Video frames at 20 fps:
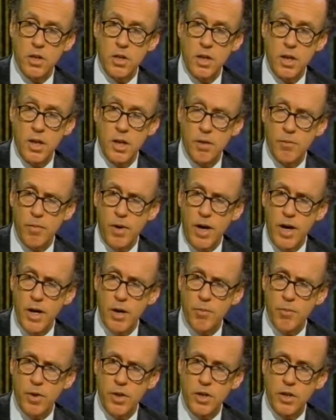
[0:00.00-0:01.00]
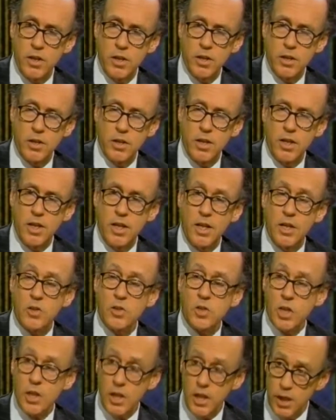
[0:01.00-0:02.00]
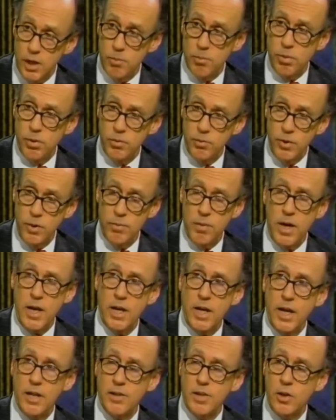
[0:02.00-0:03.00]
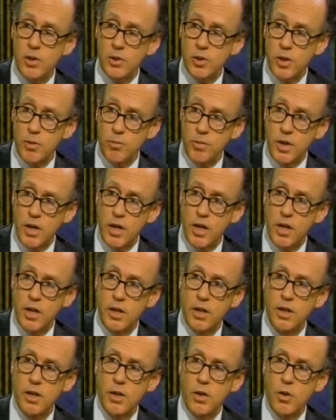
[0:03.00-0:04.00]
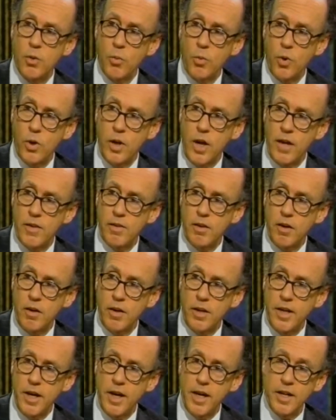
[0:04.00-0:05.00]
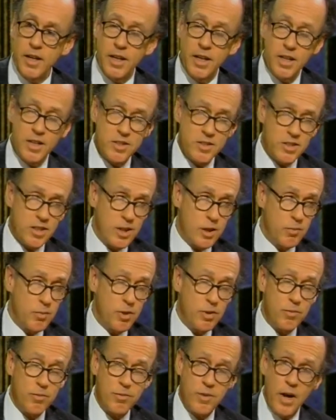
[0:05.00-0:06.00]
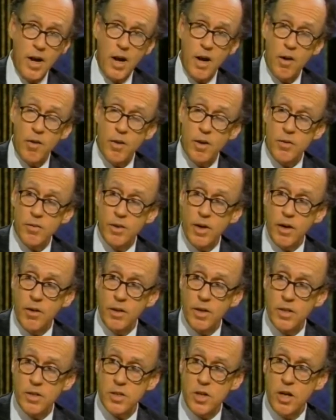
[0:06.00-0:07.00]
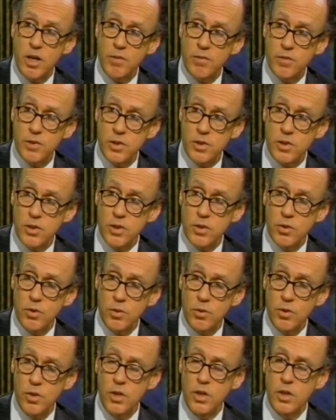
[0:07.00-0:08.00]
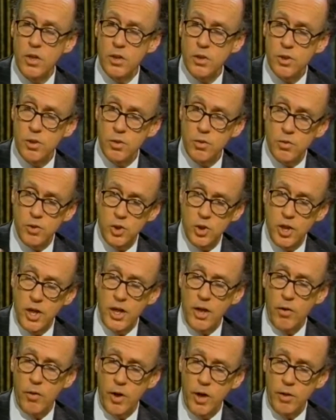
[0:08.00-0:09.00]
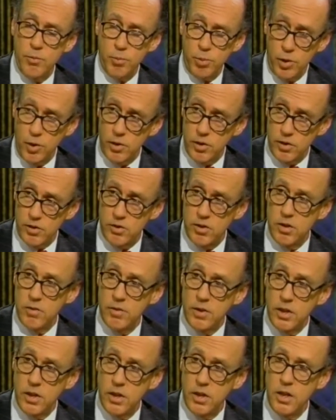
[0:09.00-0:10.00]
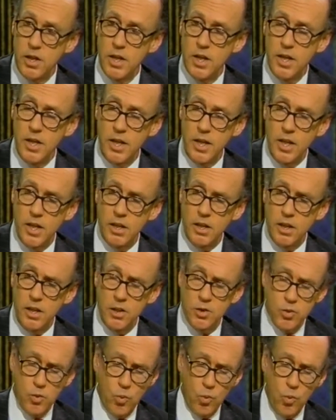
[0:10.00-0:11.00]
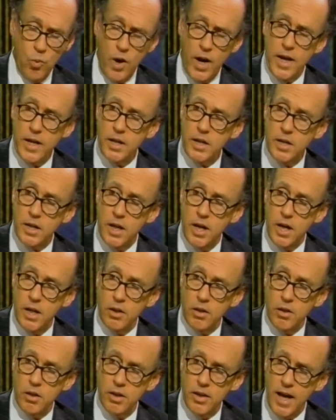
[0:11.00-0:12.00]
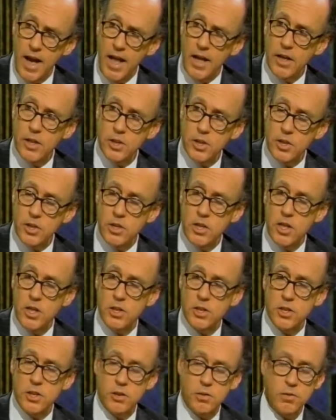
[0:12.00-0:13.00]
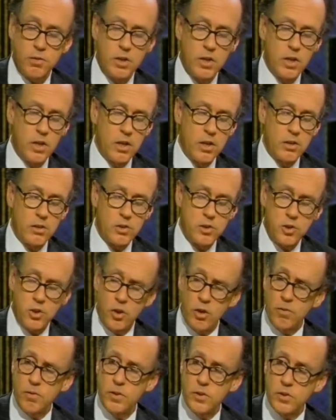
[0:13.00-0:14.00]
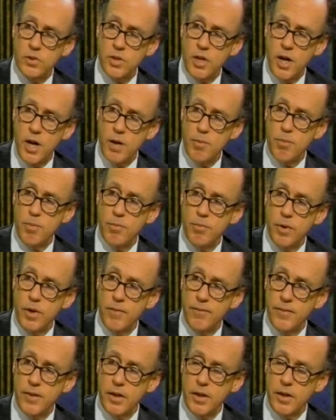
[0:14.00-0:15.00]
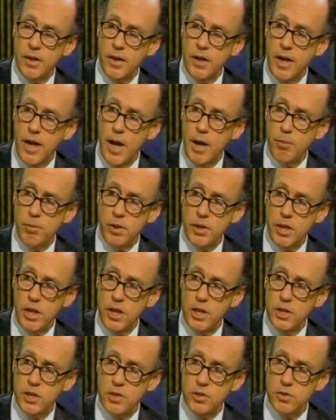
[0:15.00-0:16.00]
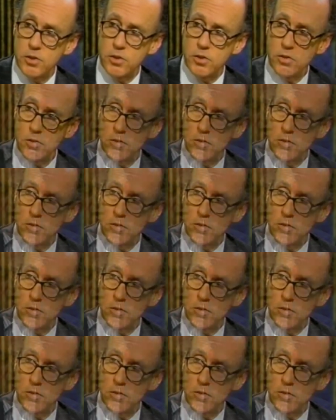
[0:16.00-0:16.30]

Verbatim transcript: in my opinion, is a leap. We may get there someday. We're not there yet, and it's going to be very, very tough to do to generate productivity in these white collar, knowledge intensive, service type uh, uh applications